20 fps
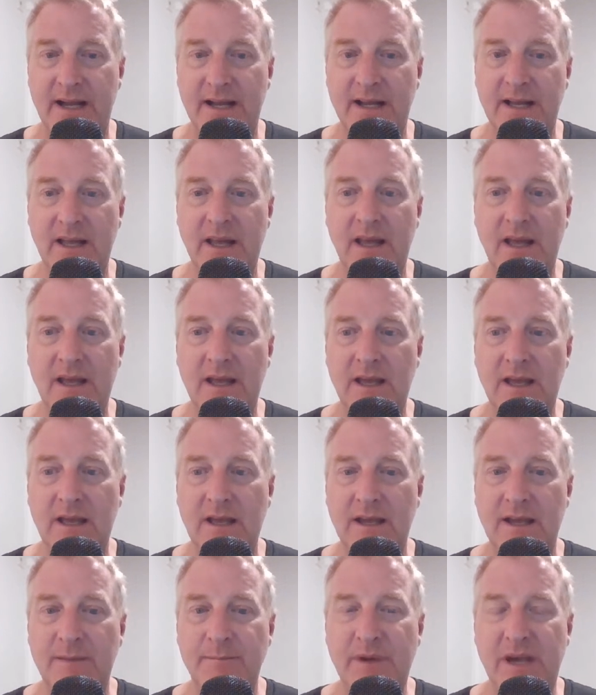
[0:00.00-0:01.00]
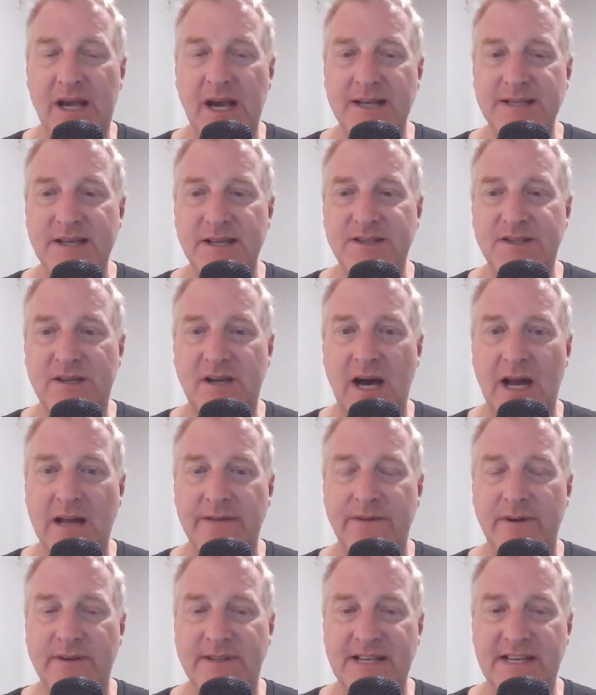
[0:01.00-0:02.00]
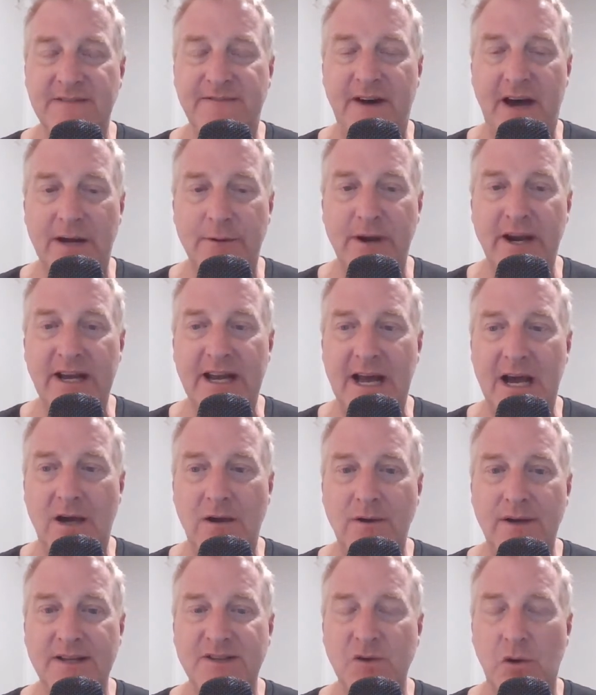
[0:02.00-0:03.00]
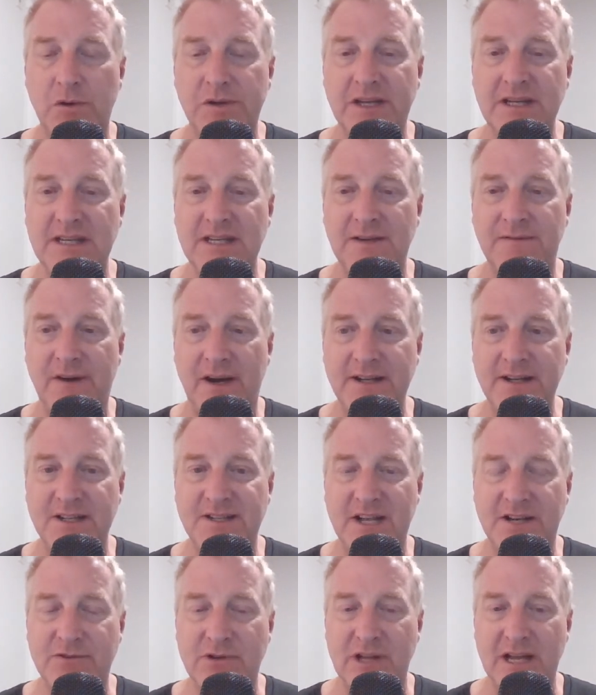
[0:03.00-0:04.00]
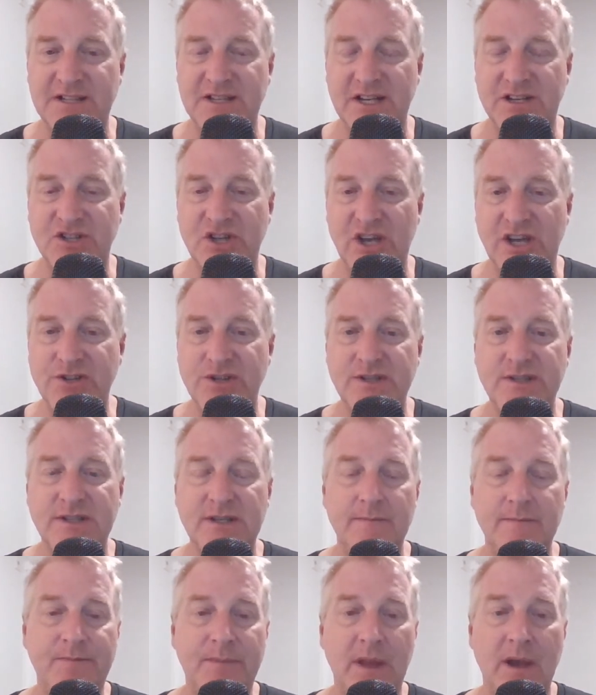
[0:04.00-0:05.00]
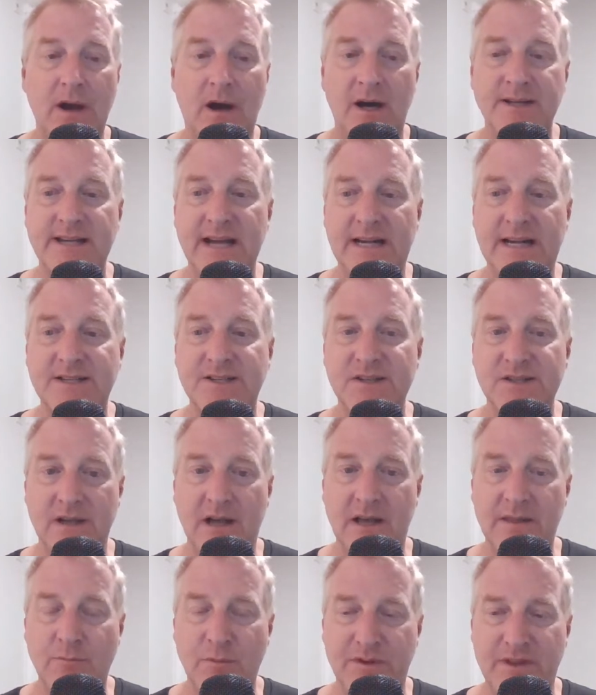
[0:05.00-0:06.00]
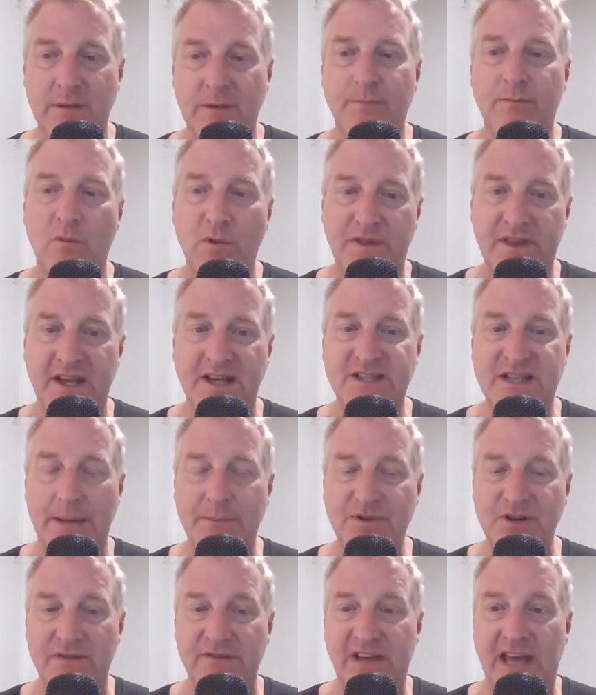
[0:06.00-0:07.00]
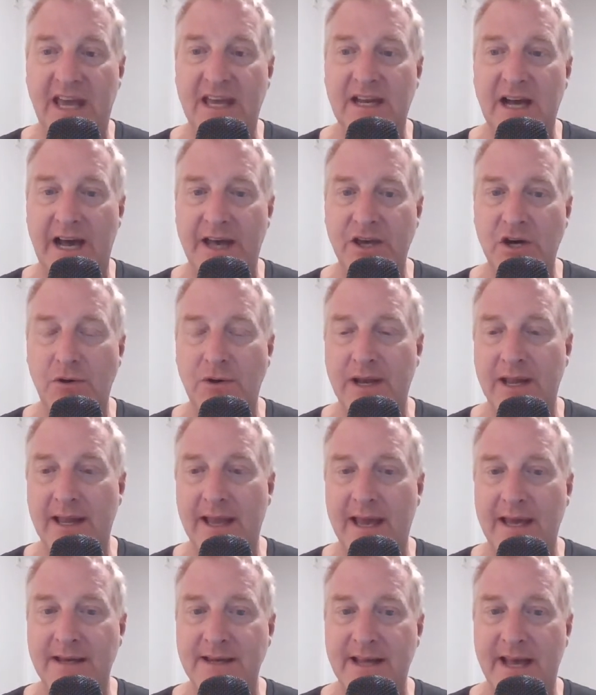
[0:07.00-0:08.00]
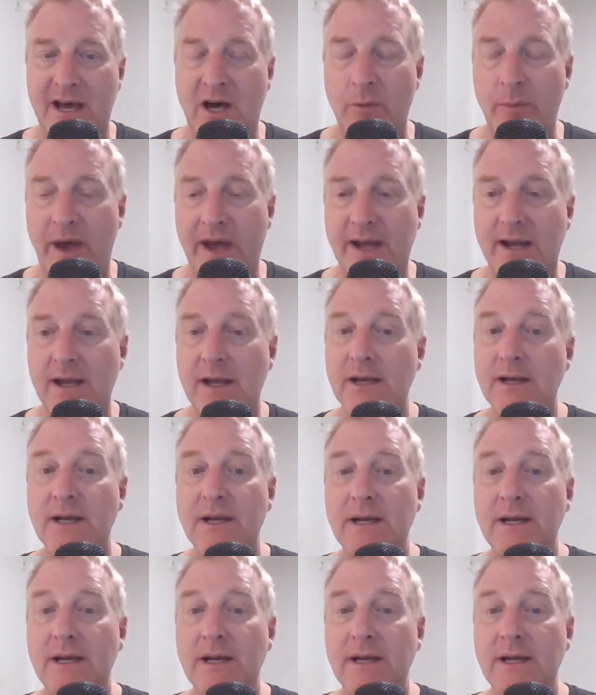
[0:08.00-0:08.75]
it, it, because it's kind of DeFi right now, it's only DeFi, decentralized exchanges on Dexes, with the with the exception of Gate IO and and Bank,